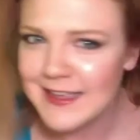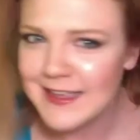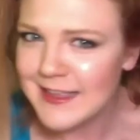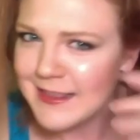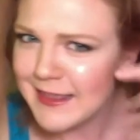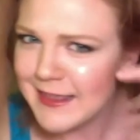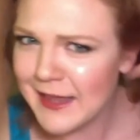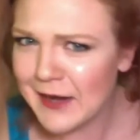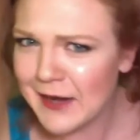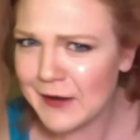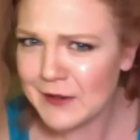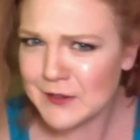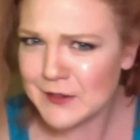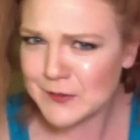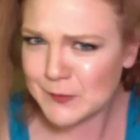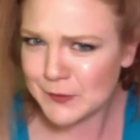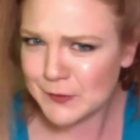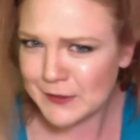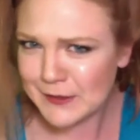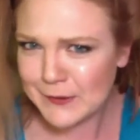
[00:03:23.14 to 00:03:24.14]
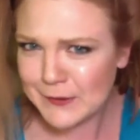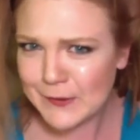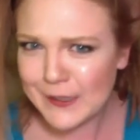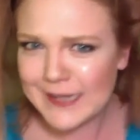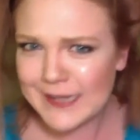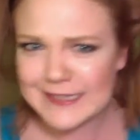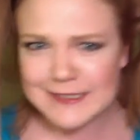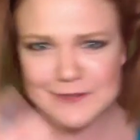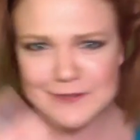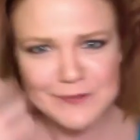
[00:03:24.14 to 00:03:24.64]
The hair is pretty
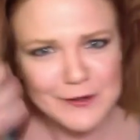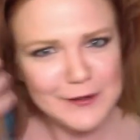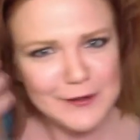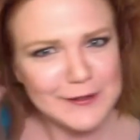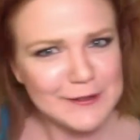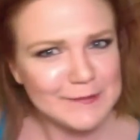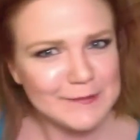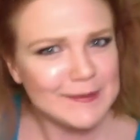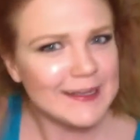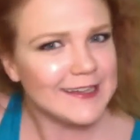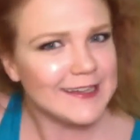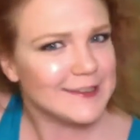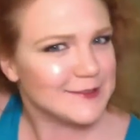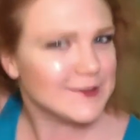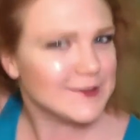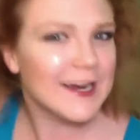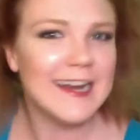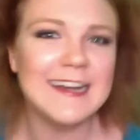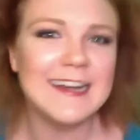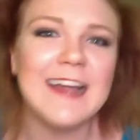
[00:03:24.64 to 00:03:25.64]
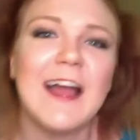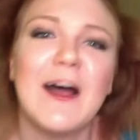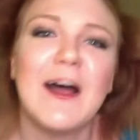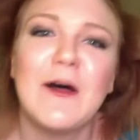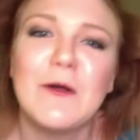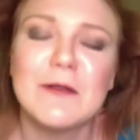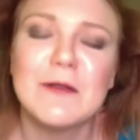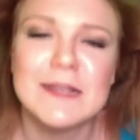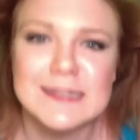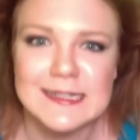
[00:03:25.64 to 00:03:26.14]
crazy volumized right now
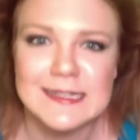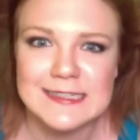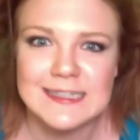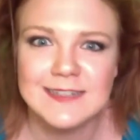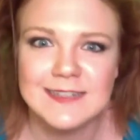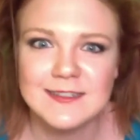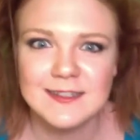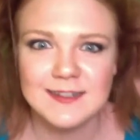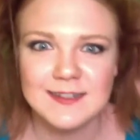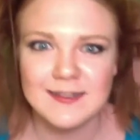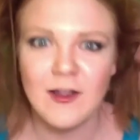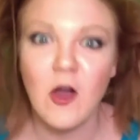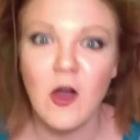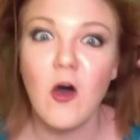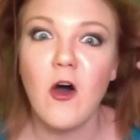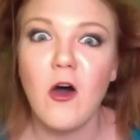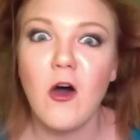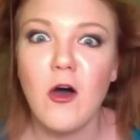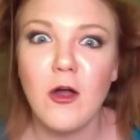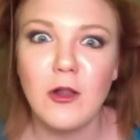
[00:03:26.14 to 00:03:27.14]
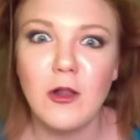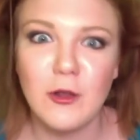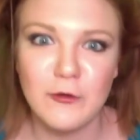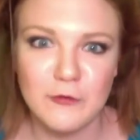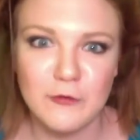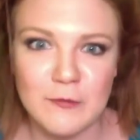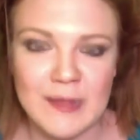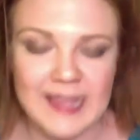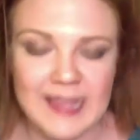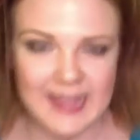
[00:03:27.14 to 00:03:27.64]
because I teased it all over
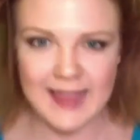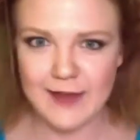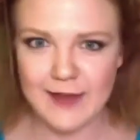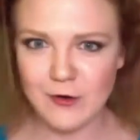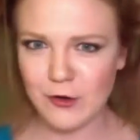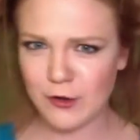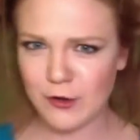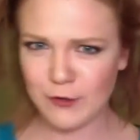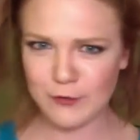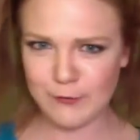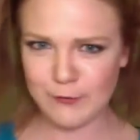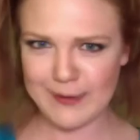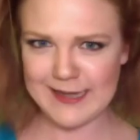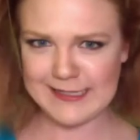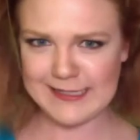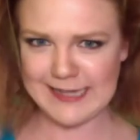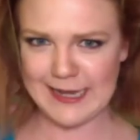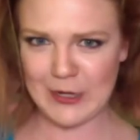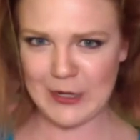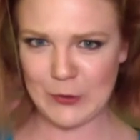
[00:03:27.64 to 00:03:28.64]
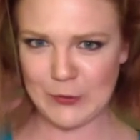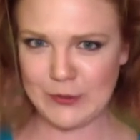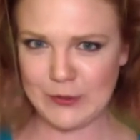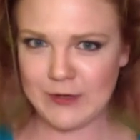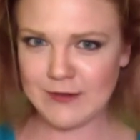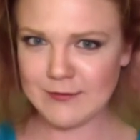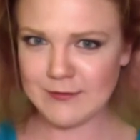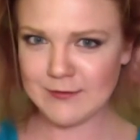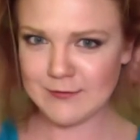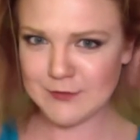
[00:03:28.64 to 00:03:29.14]
my head, all the way down
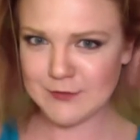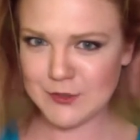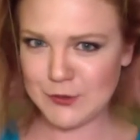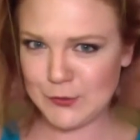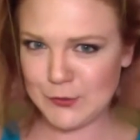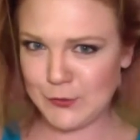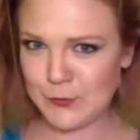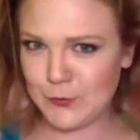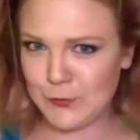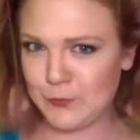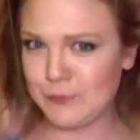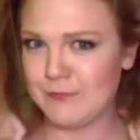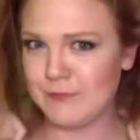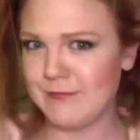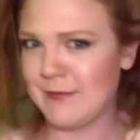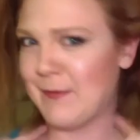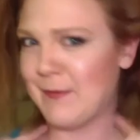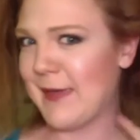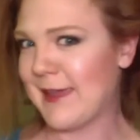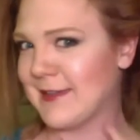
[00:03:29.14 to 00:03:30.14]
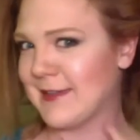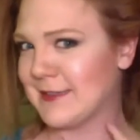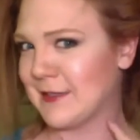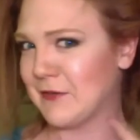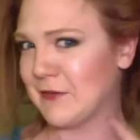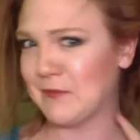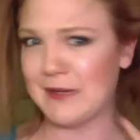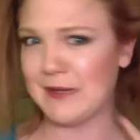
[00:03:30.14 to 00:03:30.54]
to the base of my